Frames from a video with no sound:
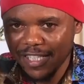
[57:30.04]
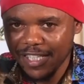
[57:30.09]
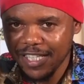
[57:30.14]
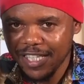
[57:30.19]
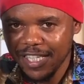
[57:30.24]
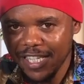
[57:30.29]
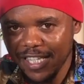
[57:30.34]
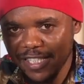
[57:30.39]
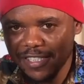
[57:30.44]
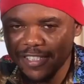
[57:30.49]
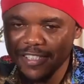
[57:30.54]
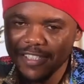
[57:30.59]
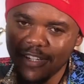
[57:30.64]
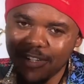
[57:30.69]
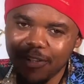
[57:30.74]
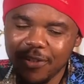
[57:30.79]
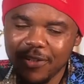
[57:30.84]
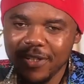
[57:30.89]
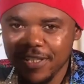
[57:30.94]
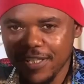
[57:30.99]
Hit
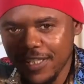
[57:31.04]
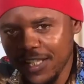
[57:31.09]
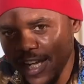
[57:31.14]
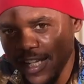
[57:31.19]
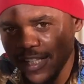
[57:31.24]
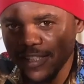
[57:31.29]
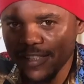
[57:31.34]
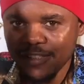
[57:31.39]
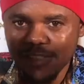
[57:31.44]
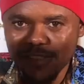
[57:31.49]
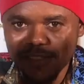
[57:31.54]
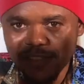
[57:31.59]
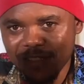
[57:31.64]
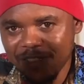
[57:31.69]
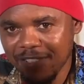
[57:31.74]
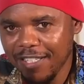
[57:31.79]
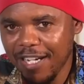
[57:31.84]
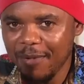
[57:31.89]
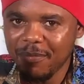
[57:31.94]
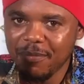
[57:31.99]
on that
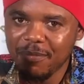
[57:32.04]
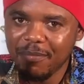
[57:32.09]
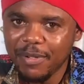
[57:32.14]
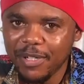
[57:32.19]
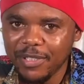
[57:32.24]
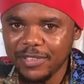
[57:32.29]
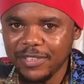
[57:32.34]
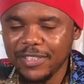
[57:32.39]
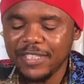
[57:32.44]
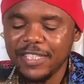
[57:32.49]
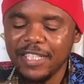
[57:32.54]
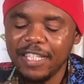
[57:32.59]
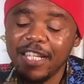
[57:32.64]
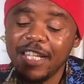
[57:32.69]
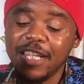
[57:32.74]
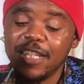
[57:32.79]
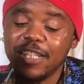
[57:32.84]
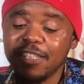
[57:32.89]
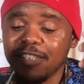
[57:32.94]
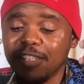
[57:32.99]
subscribe button.
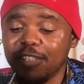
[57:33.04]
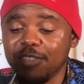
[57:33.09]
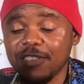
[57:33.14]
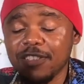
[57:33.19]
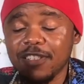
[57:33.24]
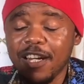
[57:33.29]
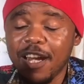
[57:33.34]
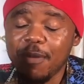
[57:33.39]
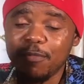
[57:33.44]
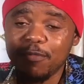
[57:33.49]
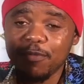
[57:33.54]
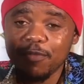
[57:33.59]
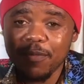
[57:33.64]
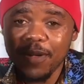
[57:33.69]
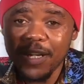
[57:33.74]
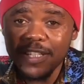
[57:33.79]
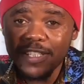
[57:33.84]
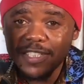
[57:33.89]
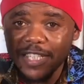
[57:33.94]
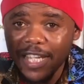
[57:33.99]
Subscribe to my
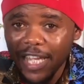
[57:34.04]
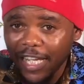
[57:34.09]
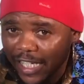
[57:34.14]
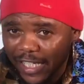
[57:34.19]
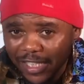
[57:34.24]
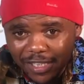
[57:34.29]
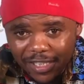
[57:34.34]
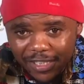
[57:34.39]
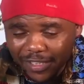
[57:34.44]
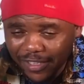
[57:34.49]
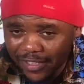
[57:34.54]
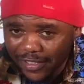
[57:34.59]
channel.